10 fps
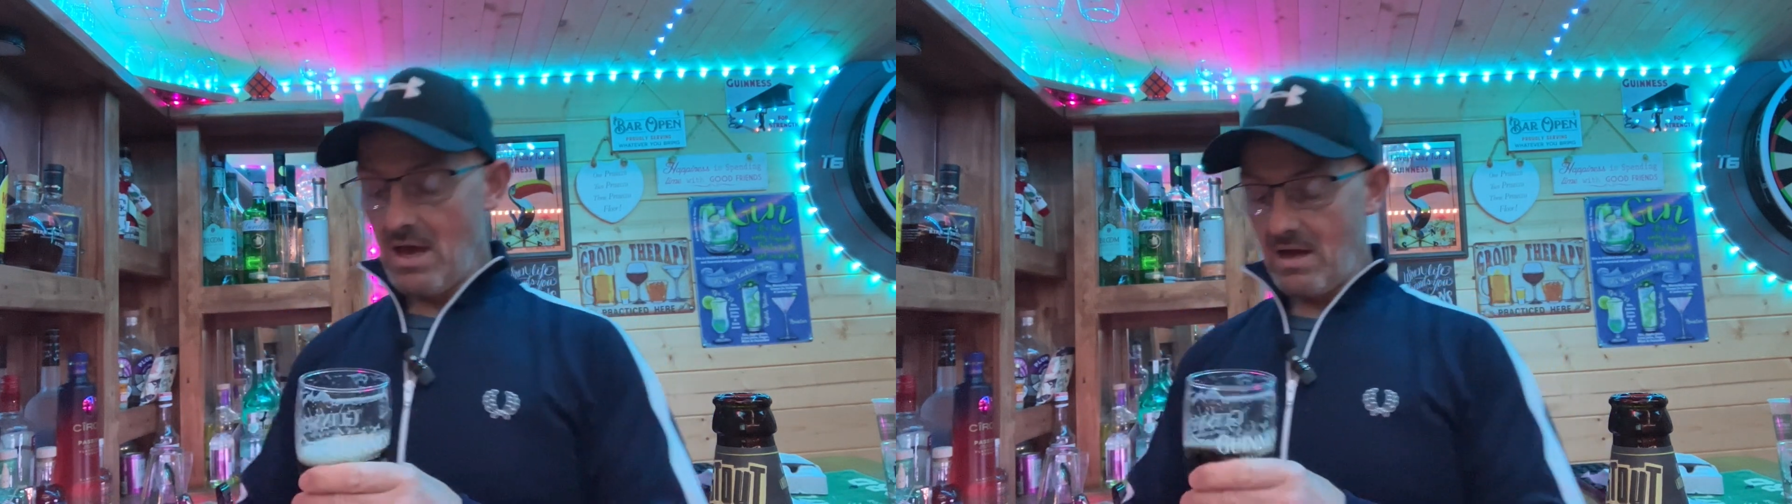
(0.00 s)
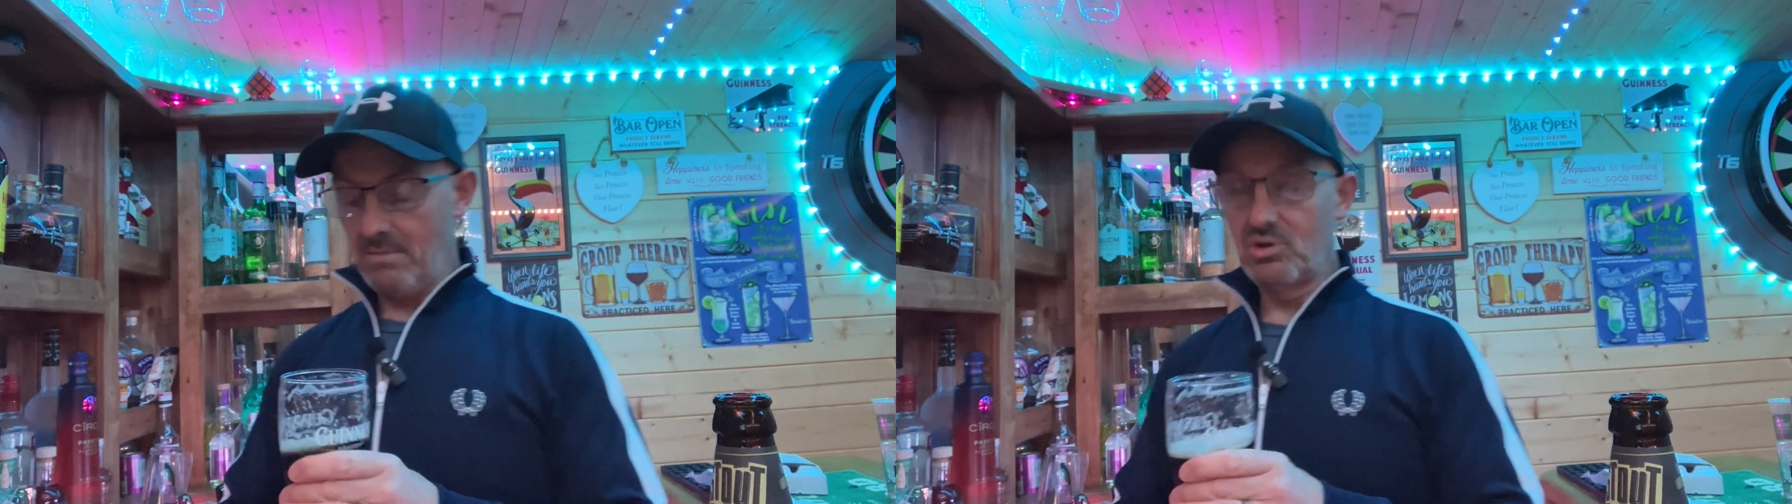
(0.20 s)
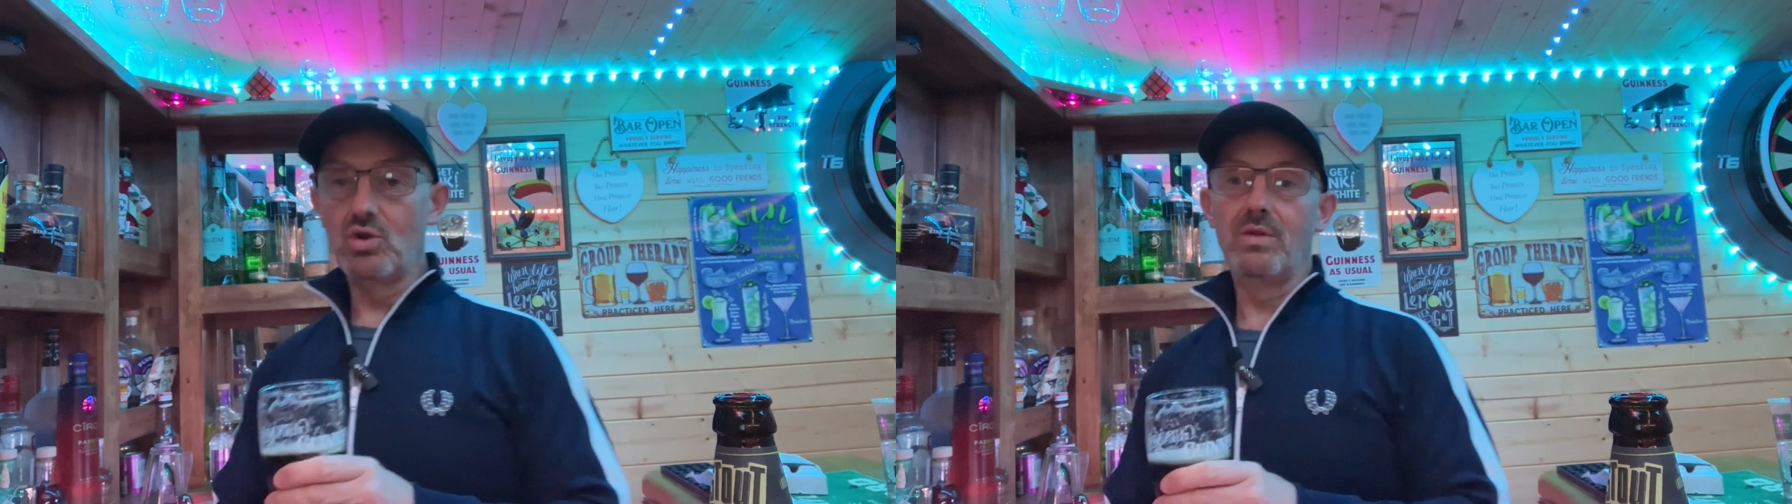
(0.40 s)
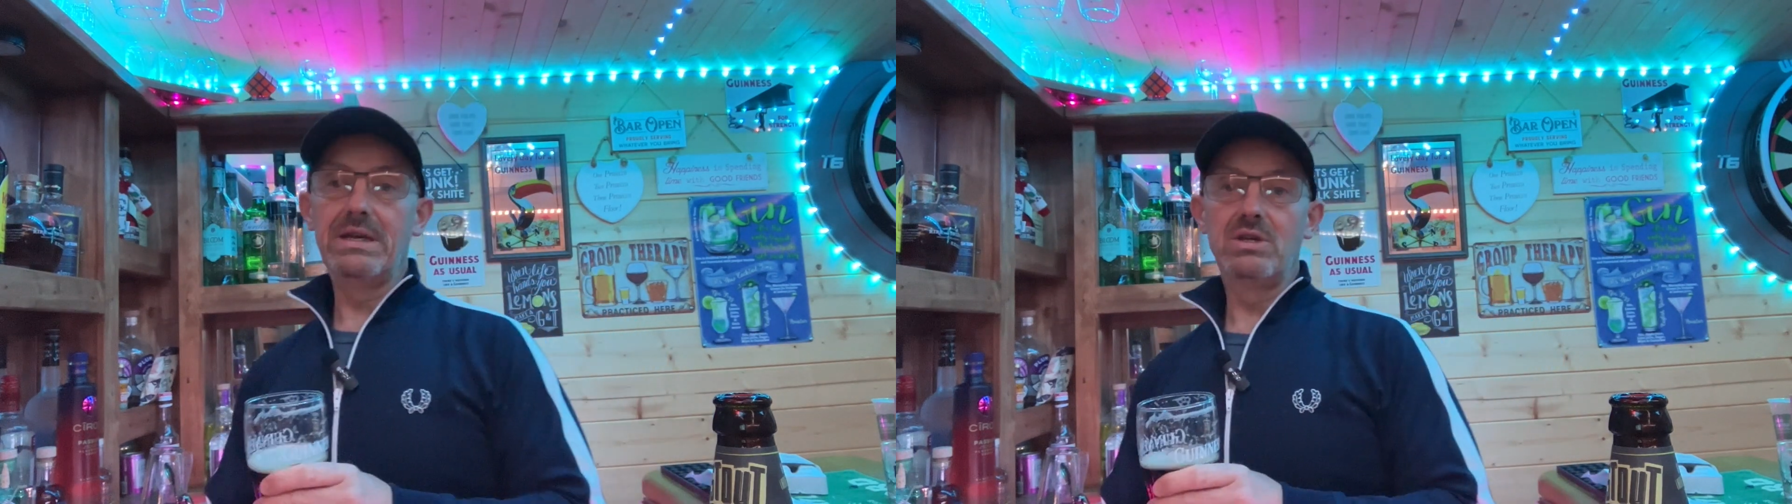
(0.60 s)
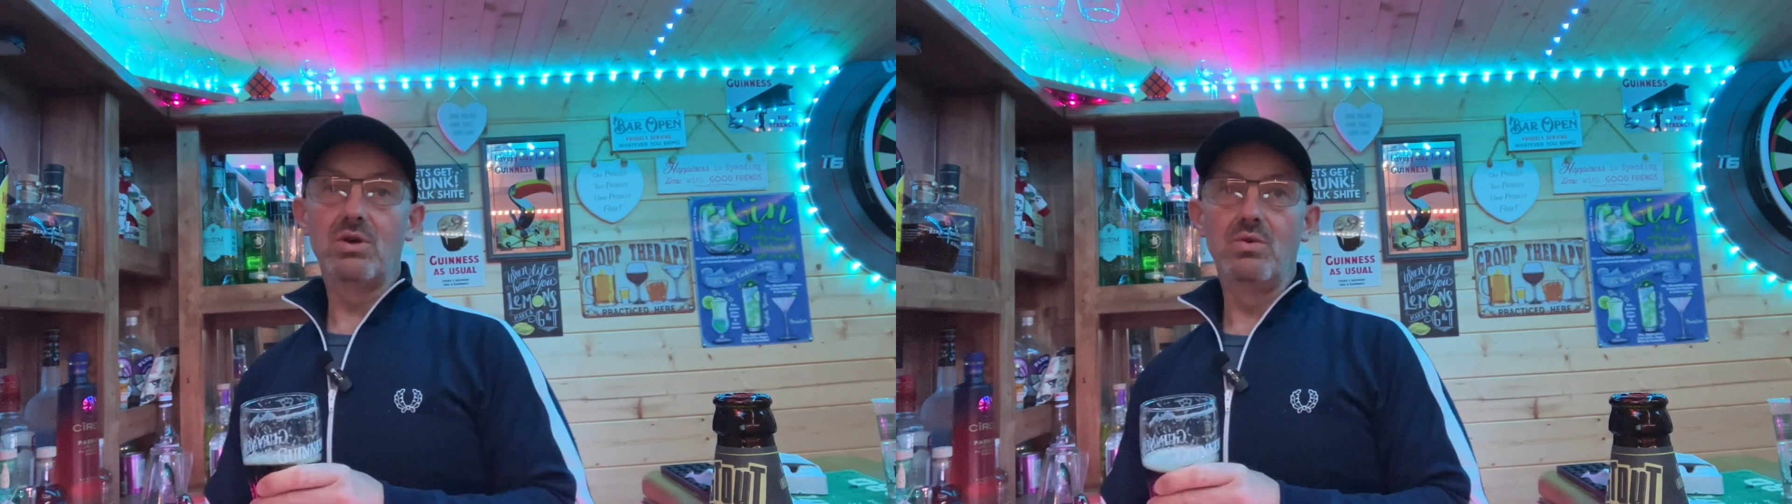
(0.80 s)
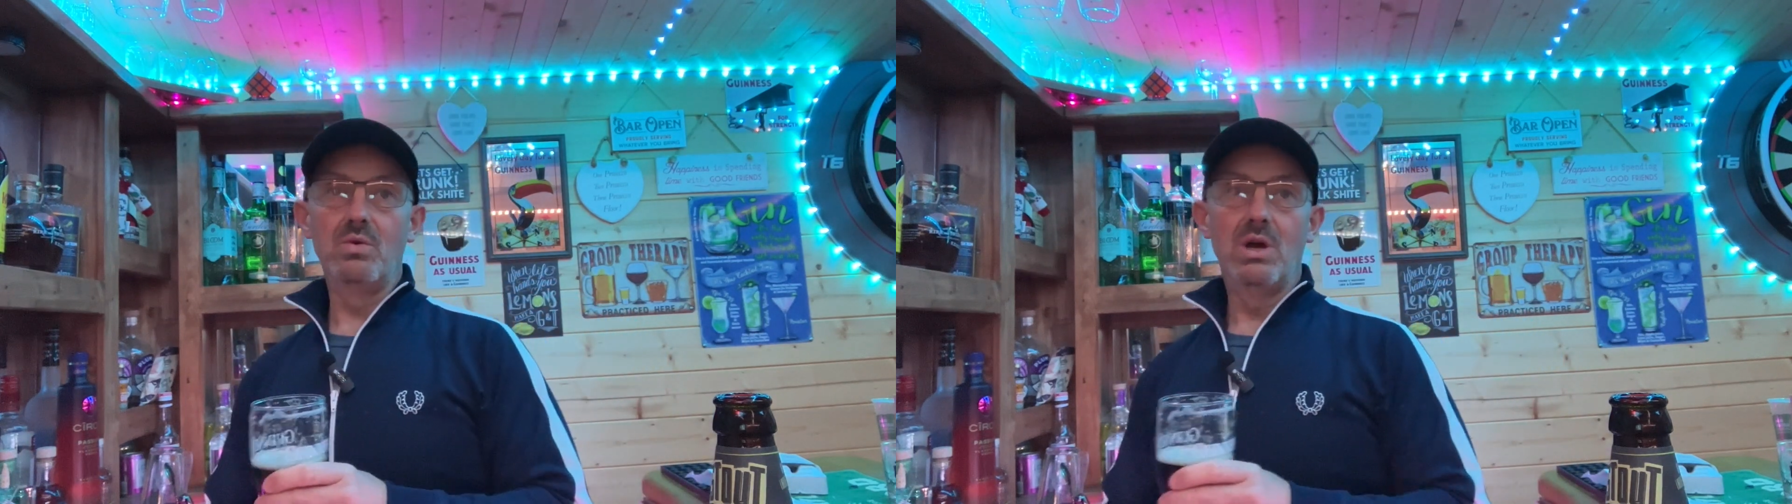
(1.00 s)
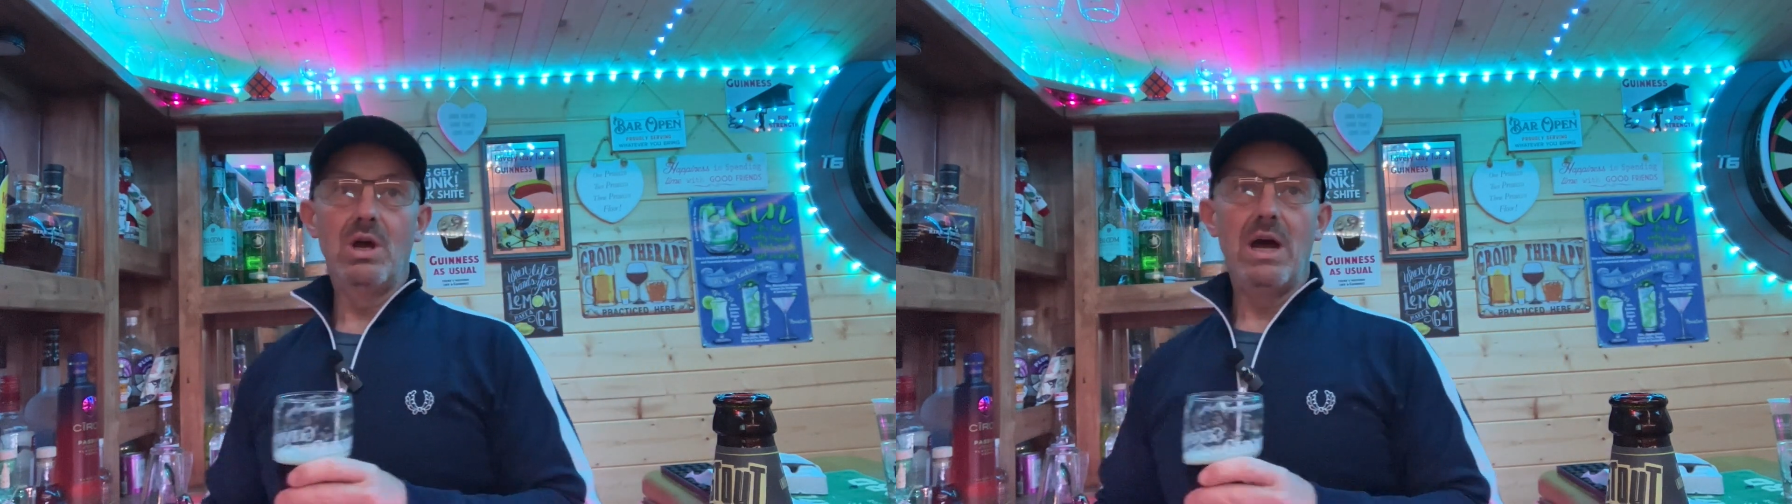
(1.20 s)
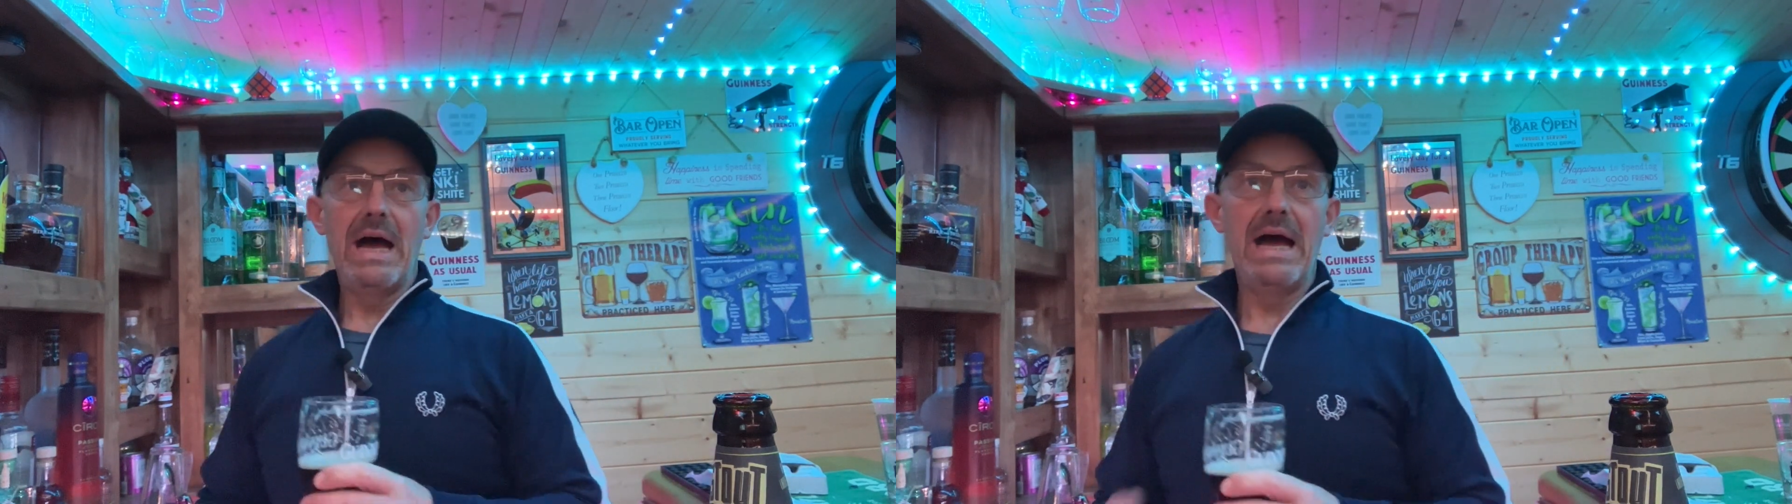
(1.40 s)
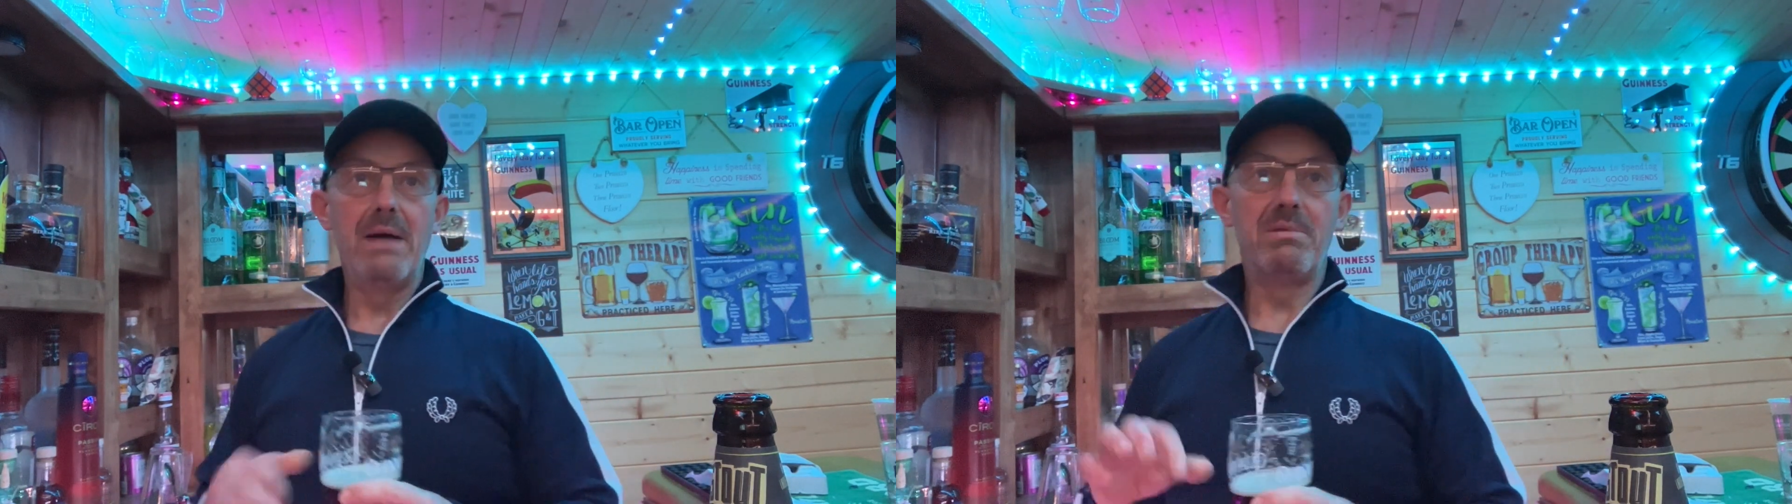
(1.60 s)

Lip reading: I'm sure they do. But